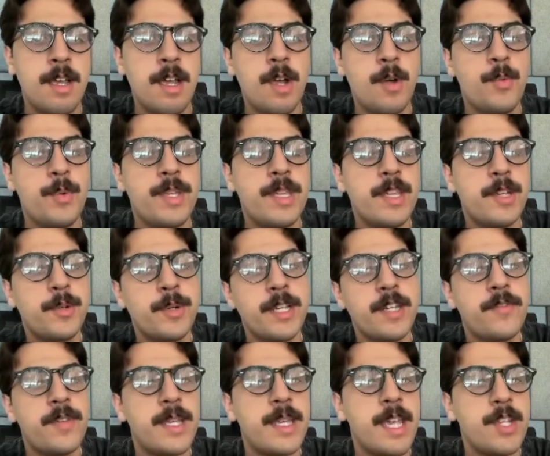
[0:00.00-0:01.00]
We can create a
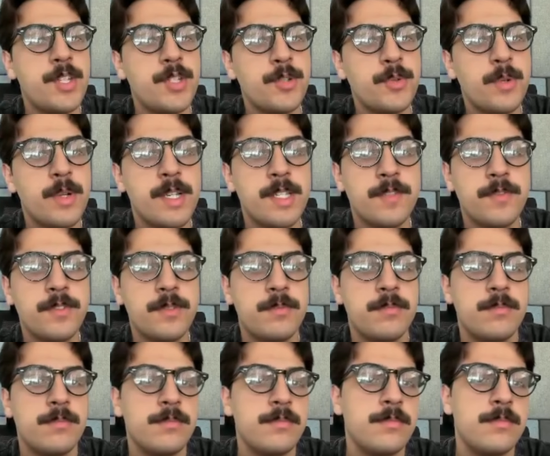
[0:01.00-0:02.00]
vacation request
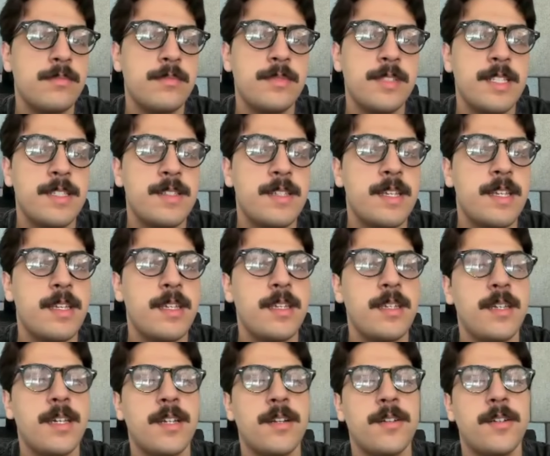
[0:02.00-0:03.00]
from, let's
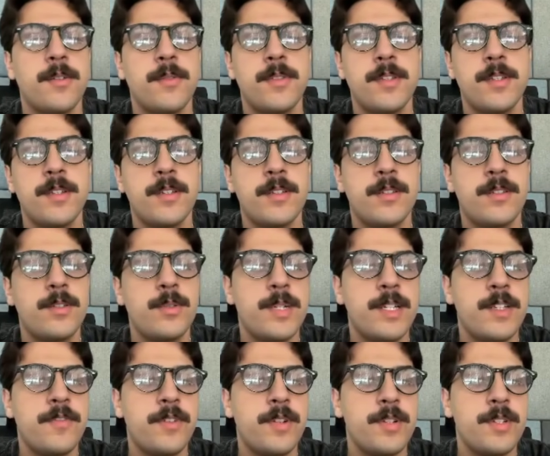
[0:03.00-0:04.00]
say, I don't know, the
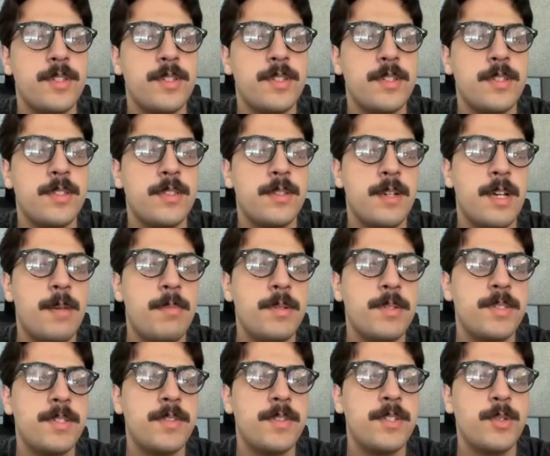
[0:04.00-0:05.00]
21st up
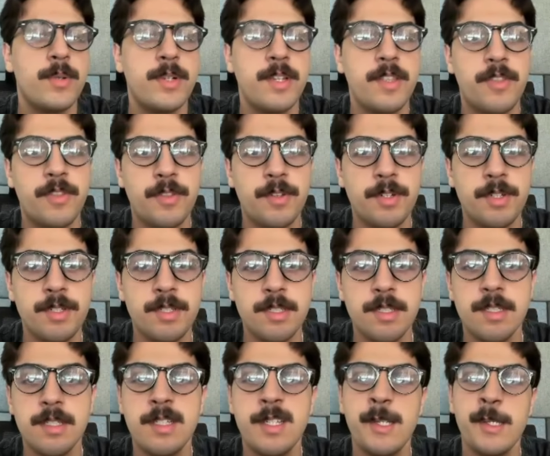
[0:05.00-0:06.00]
until the 23rd.
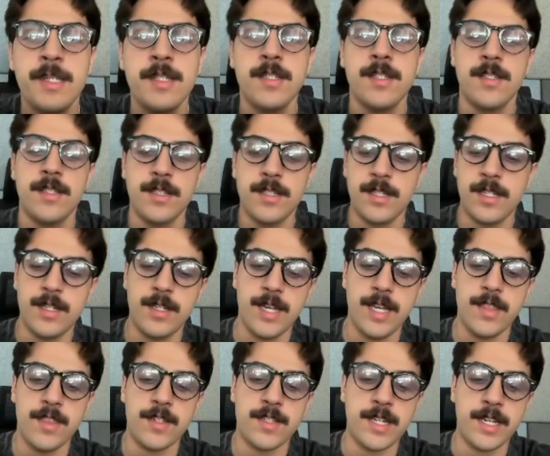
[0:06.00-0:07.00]

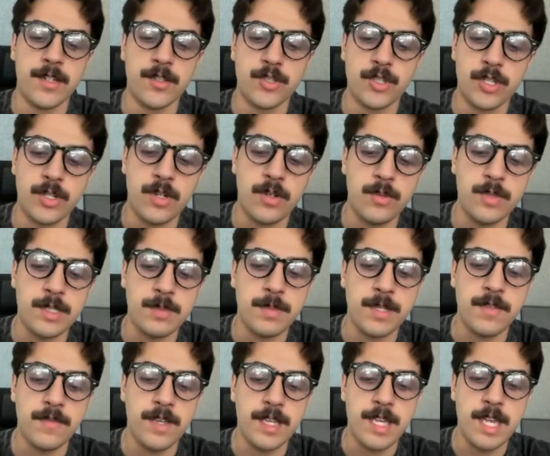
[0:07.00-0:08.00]
The title should always
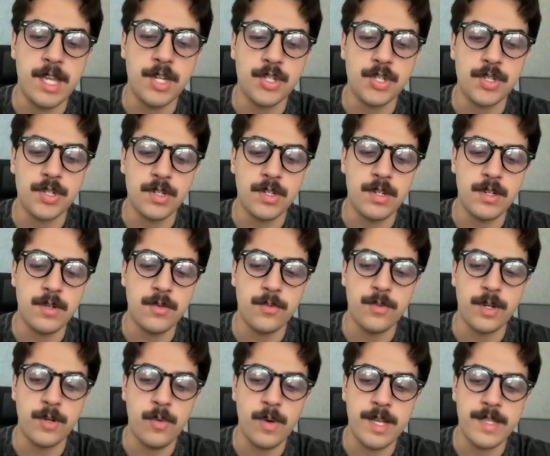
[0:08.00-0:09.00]
be vacation
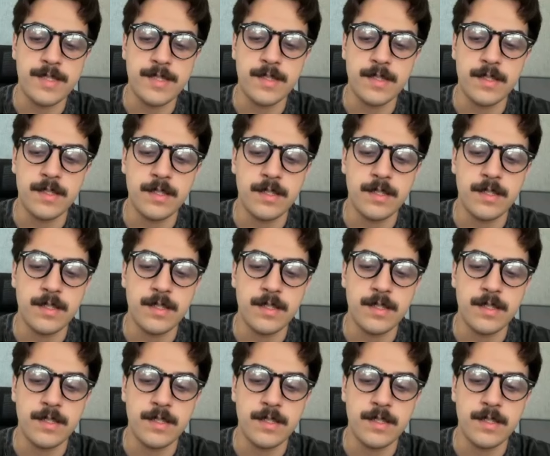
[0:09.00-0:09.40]
request.